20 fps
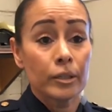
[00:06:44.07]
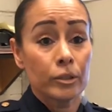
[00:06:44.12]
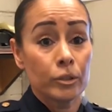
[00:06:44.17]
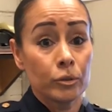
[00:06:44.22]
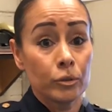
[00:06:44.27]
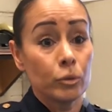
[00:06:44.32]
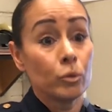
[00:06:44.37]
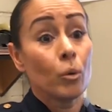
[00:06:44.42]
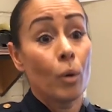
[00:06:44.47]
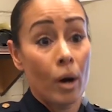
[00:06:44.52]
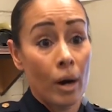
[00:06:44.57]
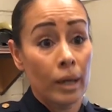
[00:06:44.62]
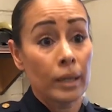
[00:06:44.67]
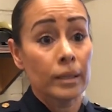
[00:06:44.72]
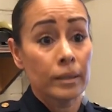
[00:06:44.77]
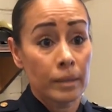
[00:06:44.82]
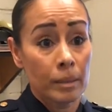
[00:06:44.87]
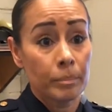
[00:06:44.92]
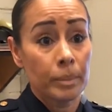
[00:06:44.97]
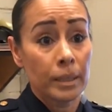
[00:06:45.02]
You are
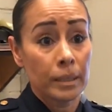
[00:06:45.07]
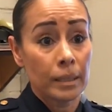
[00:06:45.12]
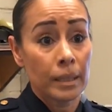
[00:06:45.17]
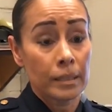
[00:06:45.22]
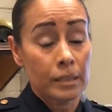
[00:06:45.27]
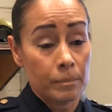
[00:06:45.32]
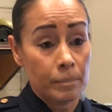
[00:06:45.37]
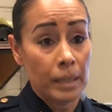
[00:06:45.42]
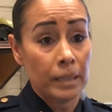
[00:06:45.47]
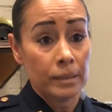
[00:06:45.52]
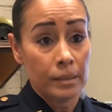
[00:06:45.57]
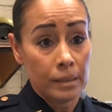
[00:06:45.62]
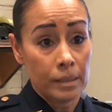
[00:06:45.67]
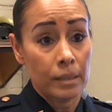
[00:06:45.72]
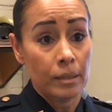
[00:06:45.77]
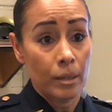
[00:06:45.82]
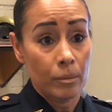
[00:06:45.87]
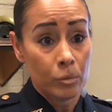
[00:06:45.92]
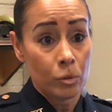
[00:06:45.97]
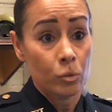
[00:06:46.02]
gonna be expected to
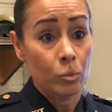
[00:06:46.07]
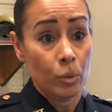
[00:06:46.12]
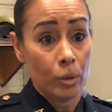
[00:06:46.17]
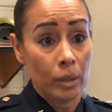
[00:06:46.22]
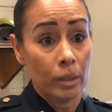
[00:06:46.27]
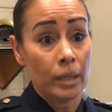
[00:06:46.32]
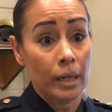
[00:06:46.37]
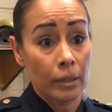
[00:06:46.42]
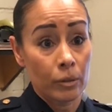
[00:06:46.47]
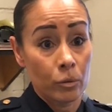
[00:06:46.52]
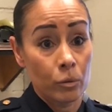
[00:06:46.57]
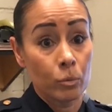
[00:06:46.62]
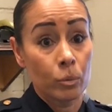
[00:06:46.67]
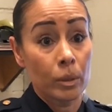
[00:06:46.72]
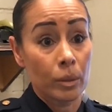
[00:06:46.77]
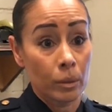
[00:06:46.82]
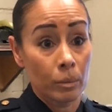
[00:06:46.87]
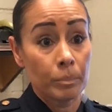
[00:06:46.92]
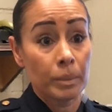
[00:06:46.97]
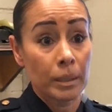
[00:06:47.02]
come to work and you
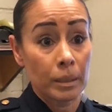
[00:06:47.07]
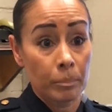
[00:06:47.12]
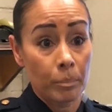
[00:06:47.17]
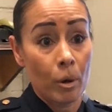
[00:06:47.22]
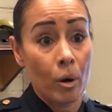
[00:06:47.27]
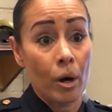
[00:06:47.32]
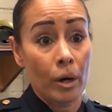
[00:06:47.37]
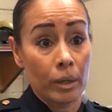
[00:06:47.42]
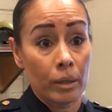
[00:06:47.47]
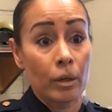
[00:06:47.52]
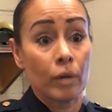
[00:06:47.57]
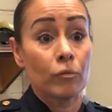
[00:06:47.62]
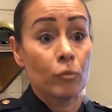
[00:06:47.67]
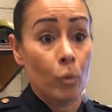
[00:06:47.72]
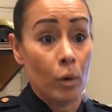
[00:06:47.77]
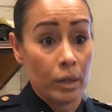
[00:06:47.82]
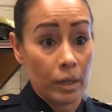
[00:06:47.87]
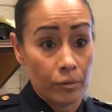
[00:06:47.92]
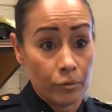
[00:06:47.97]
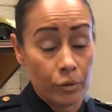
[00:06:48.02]
will be part of
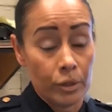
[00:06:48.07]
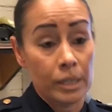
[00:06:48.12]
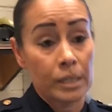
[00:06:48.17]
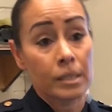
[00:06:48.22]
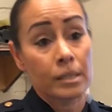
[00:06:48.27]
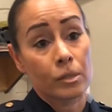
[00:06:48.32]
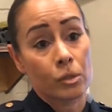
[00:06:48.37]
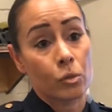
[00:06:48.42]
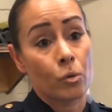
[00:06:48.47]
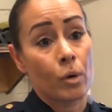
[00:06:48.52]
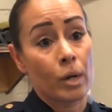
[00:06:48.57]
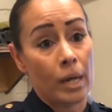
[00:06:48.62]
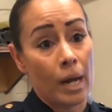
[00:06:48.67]
whatever it is that's going